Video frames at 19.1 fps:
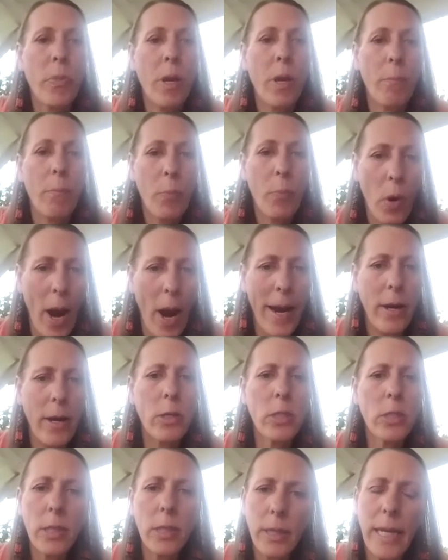
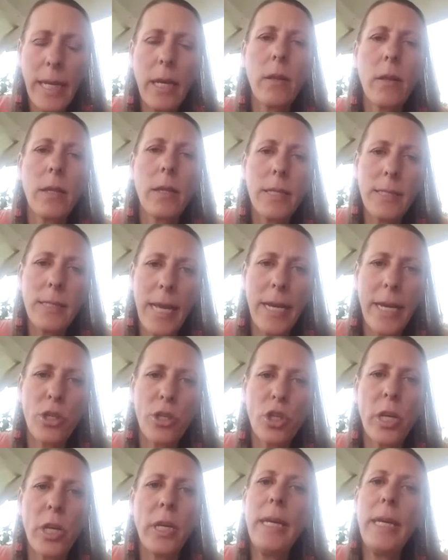Prior to legalization,